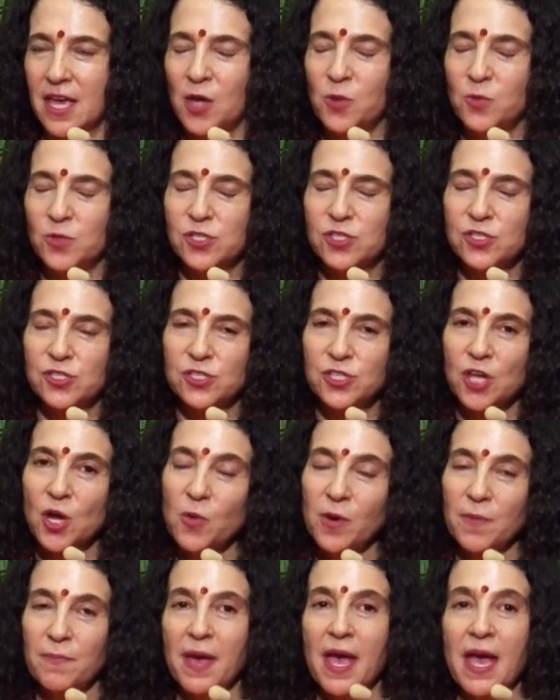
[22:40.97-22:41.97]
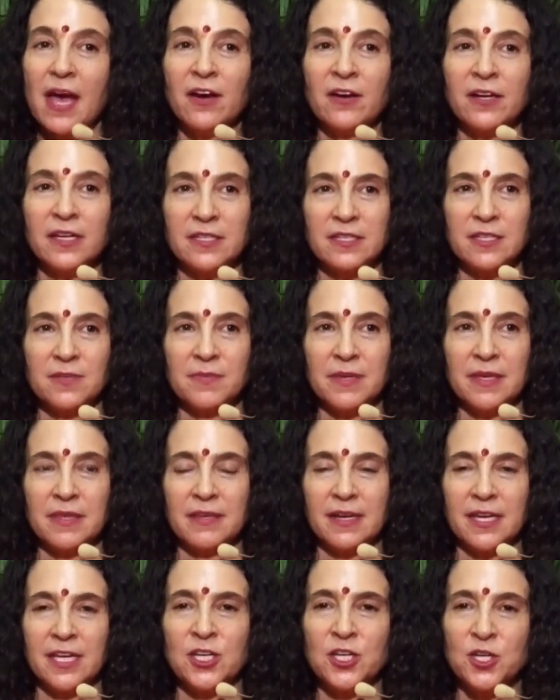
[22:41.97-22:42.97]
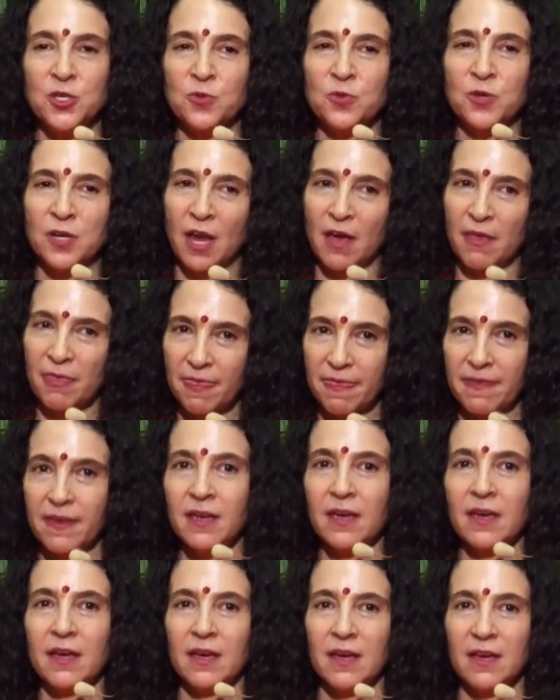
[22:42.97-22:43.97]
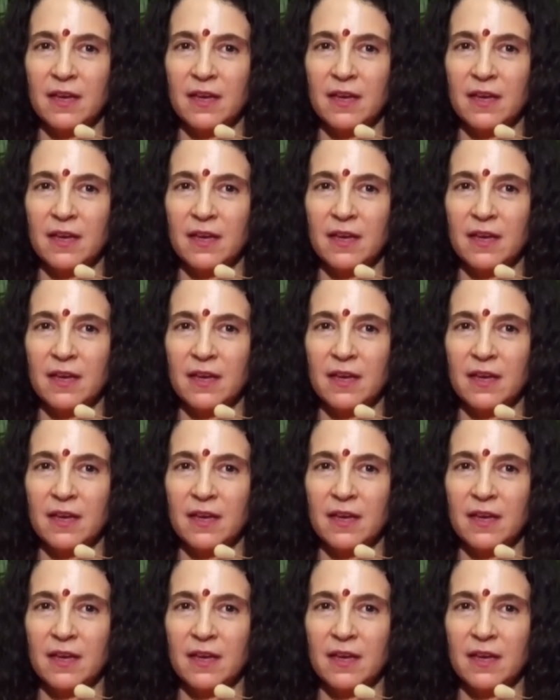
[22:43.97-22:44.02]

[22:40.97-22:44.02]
It was so apparent to me that I knew nothing